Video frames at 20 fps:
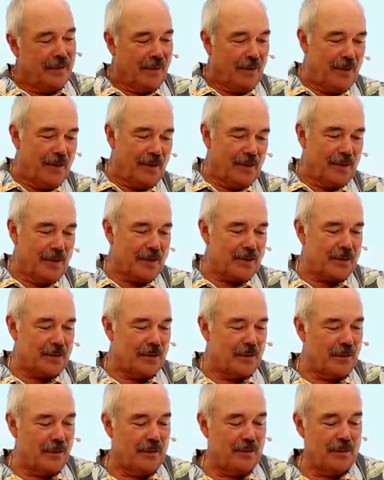all of this,
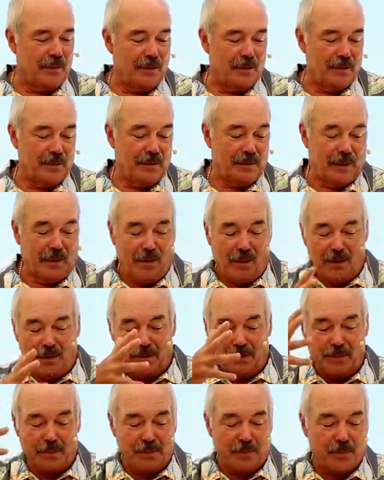and, the, and the and then all
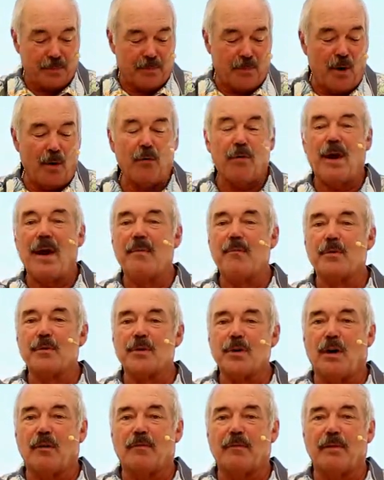the, this program
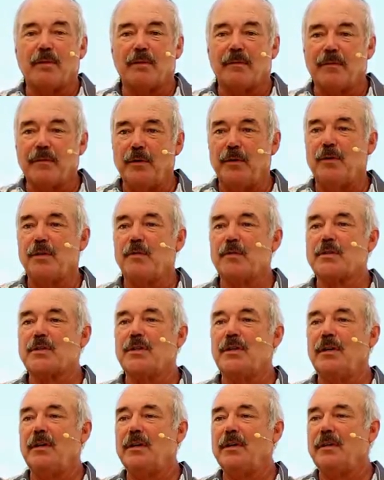was over. The food was
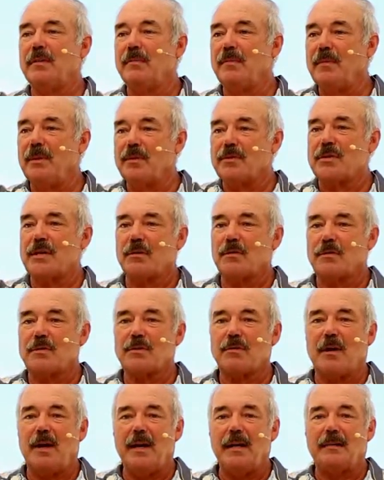good, the music
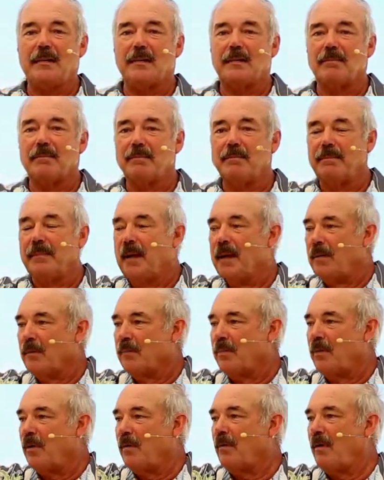was great, the
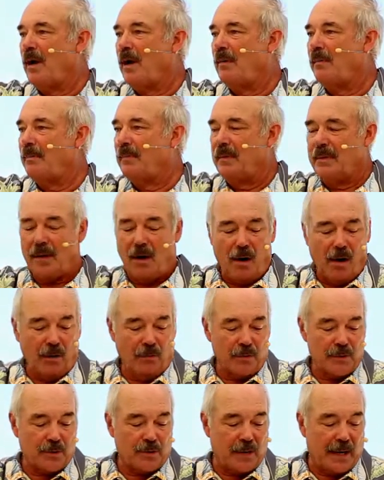program
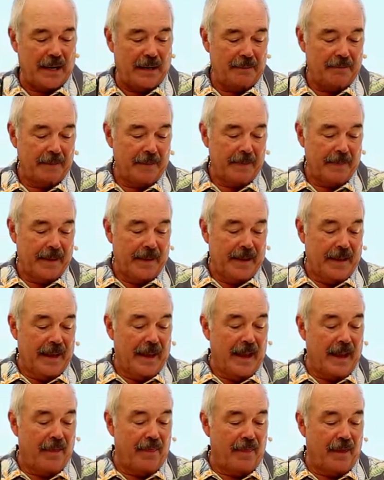all was great,
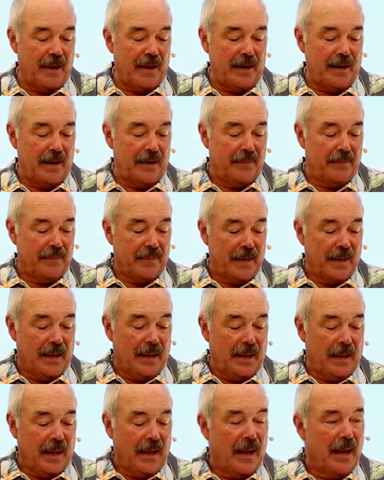and then
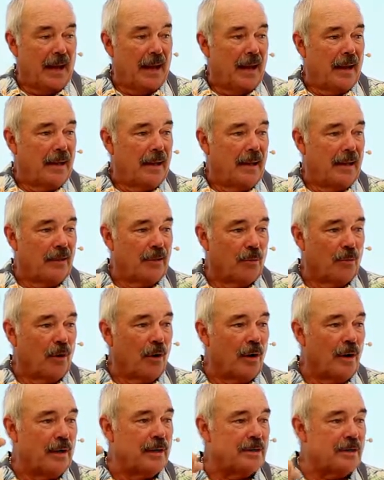the
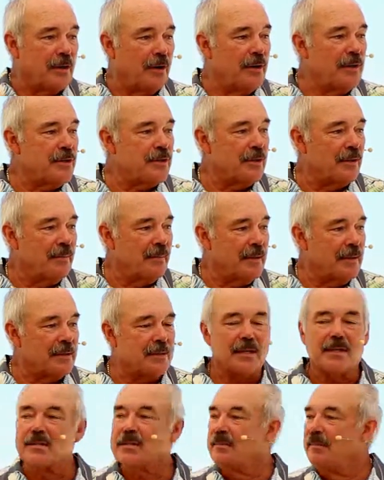warden turns to him
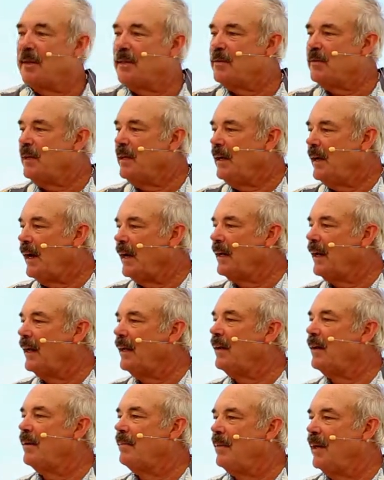and says, Dimitri, I'd
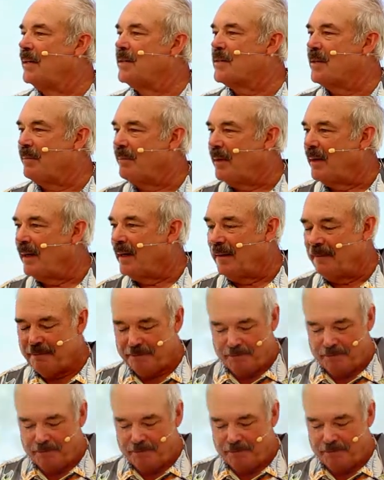like you to meet somebody.